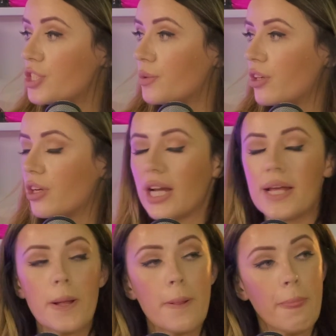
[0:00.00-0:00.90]
doing it online.
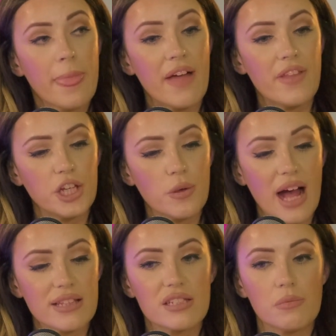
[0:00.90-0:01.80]
And then you
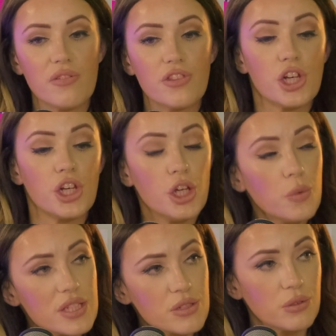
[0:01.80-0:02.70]
had some of the
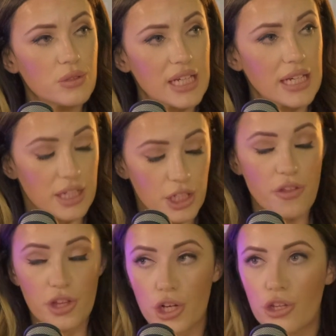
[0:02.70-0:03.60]
newer
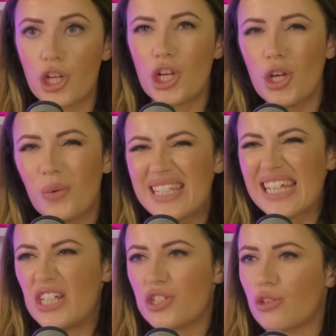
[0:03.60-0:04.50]
the newer
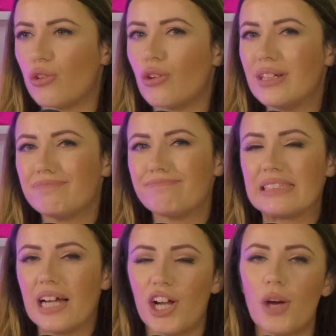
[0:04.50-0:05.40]
teachers, or
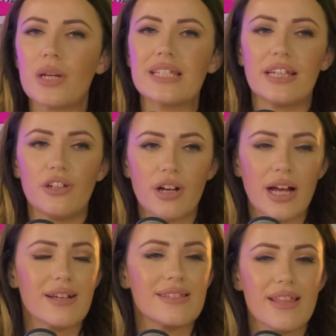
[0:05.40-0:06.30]
I don't want to say
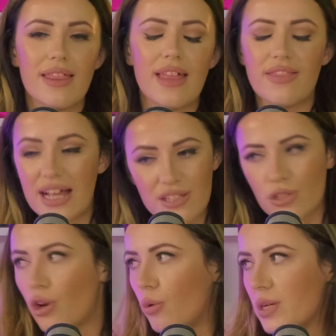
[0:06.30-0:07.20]
younger because that's
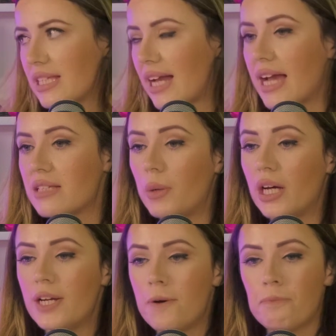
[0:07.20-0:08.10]
not always the case,
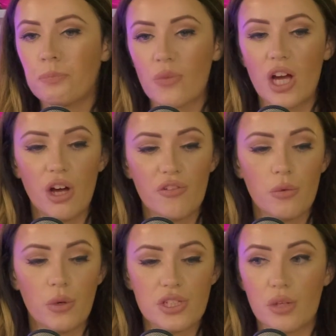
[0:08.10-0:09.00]
but a lot of
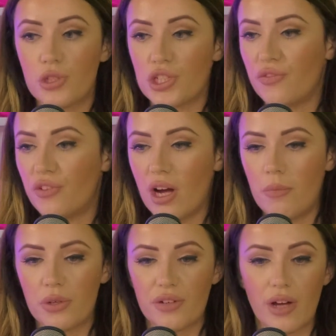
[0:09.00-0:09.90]
the ones that were just fully
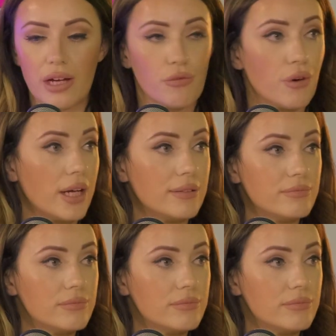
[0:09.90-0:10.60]
on board of like, right,